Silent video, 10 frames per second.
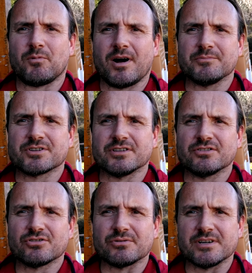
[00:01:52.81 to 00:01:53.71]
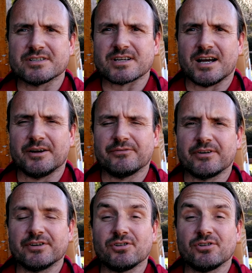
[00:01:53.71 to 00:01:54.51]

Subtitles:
what I was going to do is I've